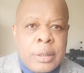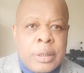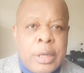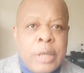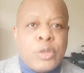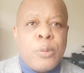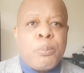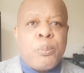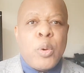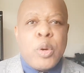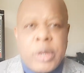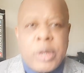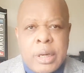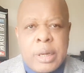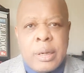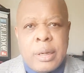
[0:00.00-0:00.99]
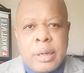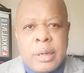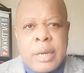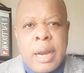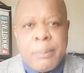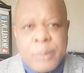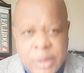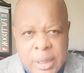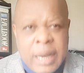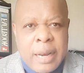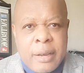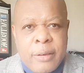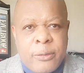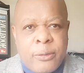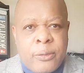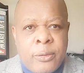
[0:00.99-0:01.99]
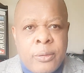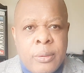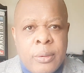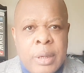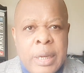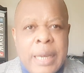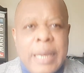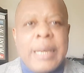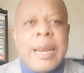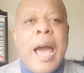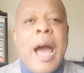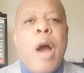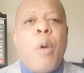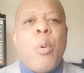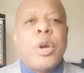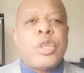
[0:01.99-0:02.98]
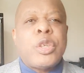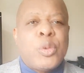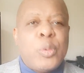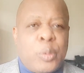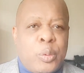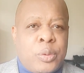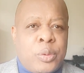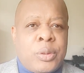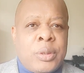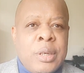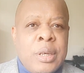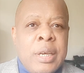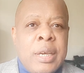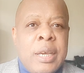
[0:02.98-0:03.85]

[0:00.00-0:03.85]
They should put themselves in our shoes.